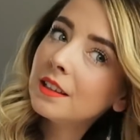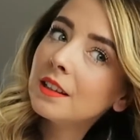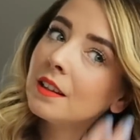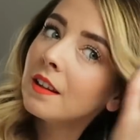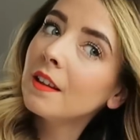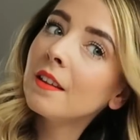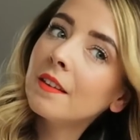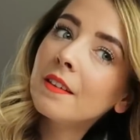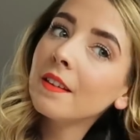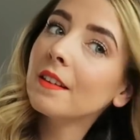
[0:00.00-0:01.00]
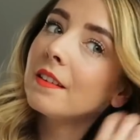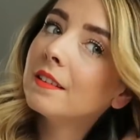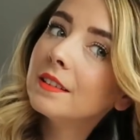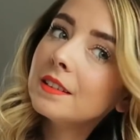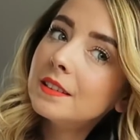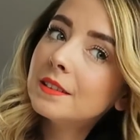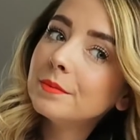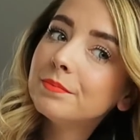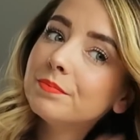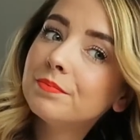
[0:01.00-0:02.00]

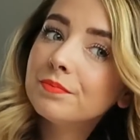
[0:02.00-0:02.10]
Nothing is said.